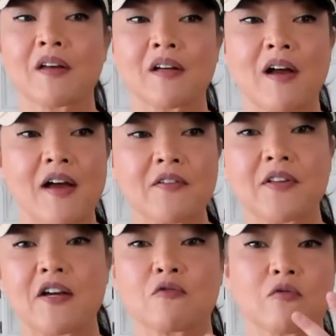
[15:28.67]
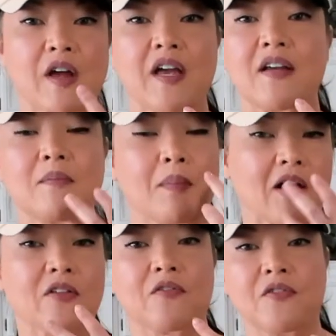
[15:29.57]
kind of like grain
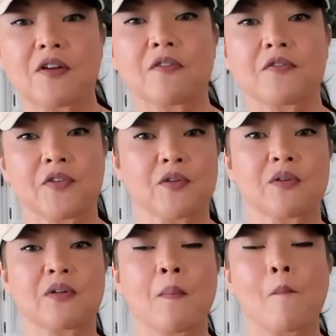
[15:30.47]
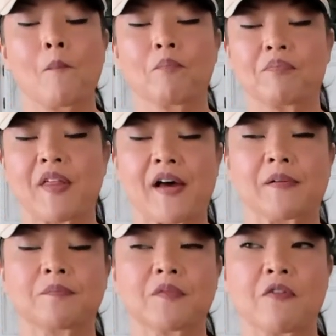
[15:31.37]
mouthfeel food
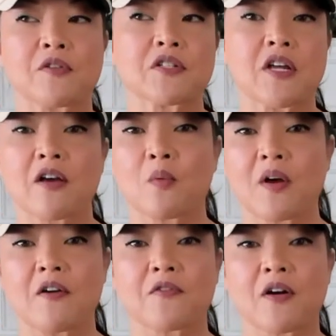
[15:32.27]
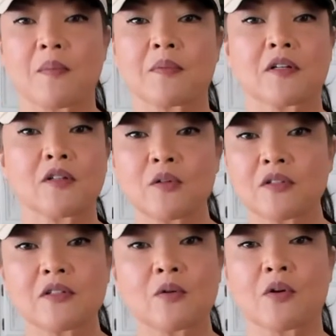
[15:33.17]
that if you're staying away from
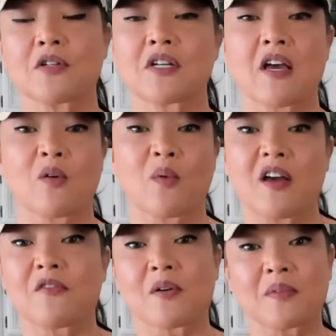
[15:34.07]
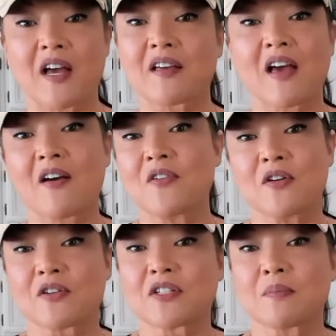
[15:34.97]
gluten or you're staying away from like
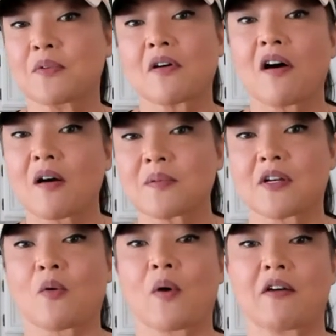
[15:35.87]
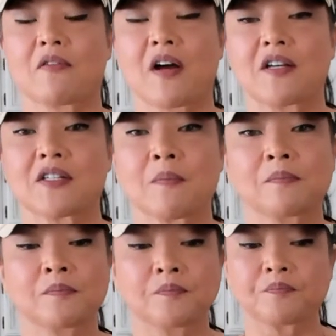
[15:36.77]
heavier simple carbs like white rice,
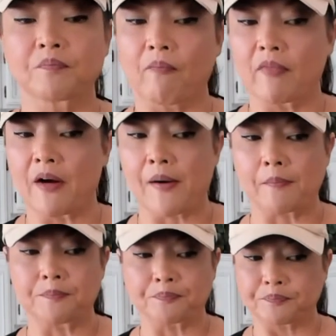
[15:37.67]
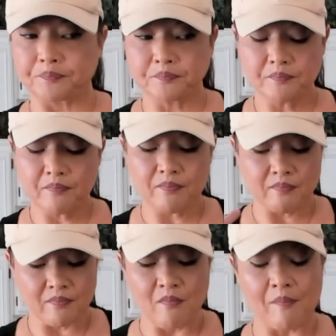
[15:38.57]
um,
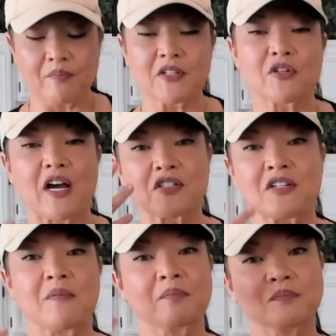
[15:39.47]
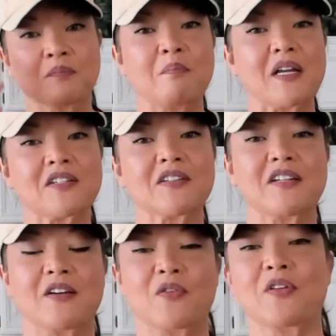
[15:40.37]
this will actually mentally
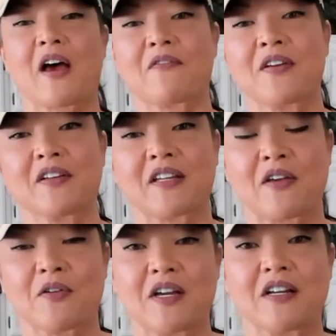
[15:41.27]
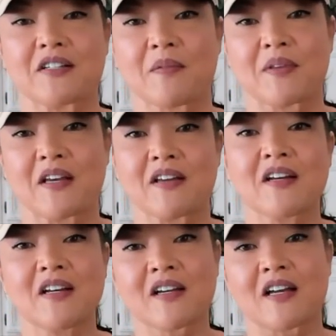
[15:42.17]
give you that feeling that you're eating something
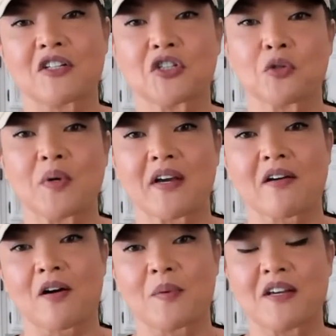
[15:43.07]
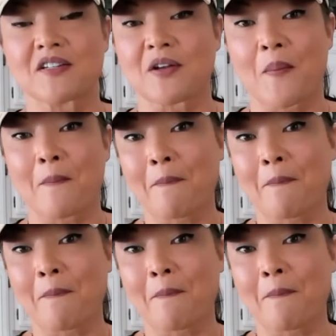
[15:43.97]
kind of chewy and carby. So